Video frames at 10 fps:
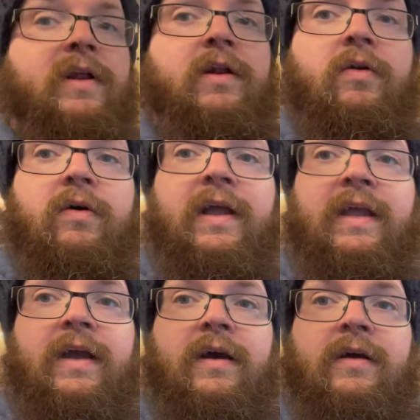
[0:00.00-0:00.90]
along
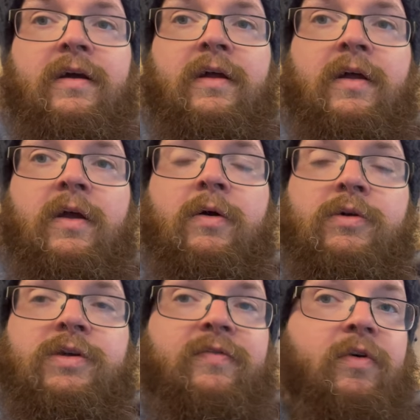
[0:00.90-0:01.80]
here,
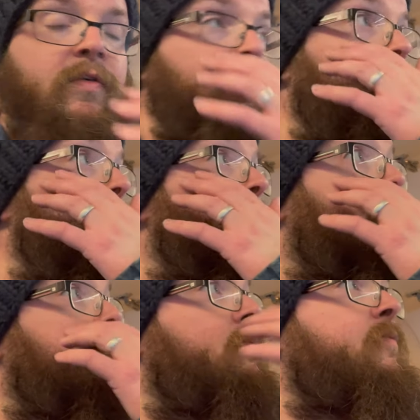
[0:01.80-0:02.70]
which I've got
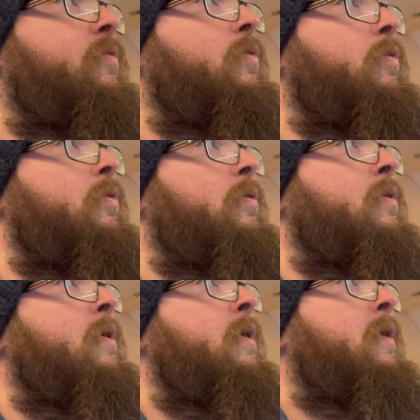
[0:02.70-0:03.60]
fused
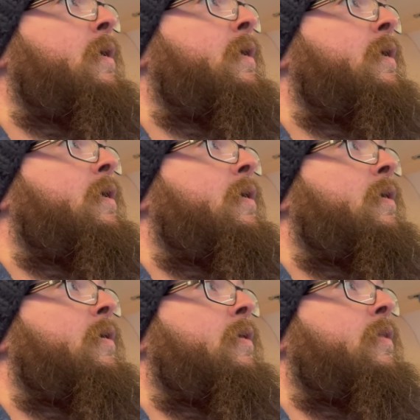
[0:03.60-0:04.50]
for
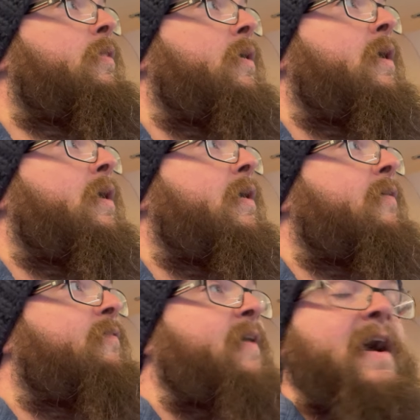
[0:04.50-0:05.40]
the
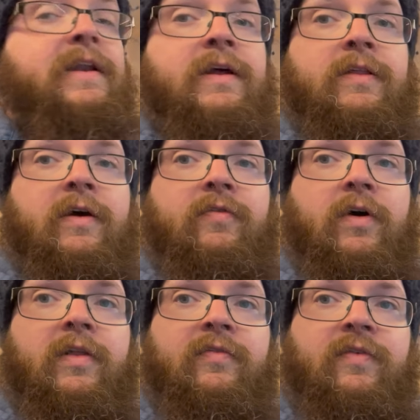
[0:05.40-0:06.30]
fan that I've
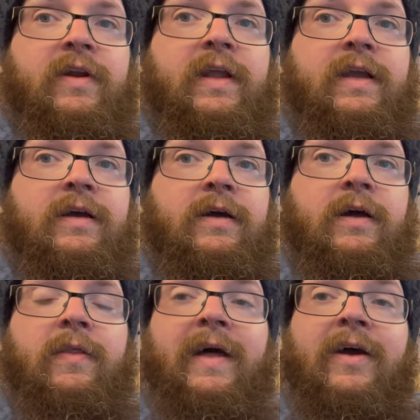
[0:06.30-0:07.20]
got at the front here.
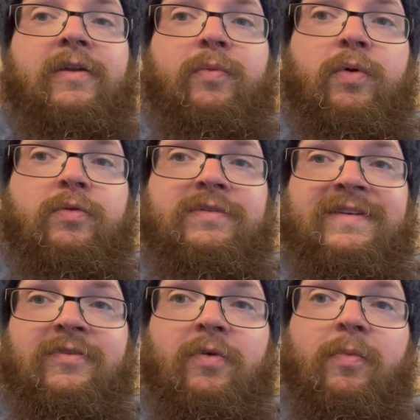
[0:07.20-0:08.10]
And that only
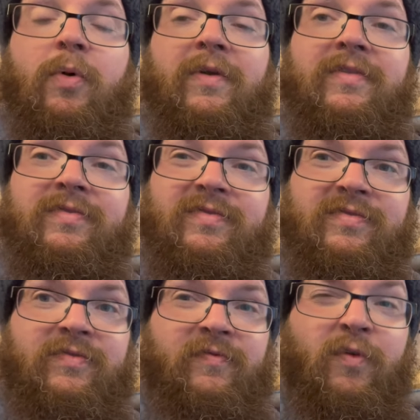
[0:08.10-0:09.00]
pulls
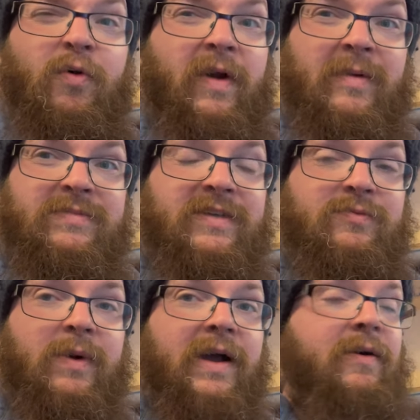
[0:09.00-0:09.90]
0.4 amps
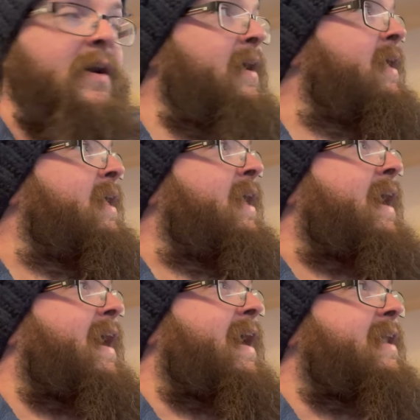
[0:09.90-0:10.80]
as well.
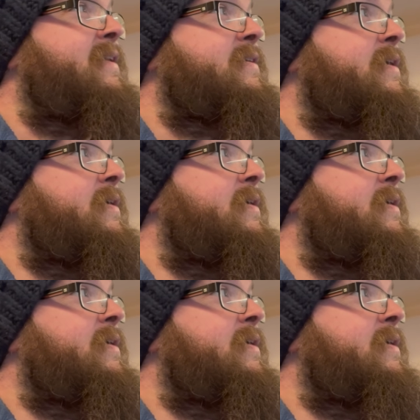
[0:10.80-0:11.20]
And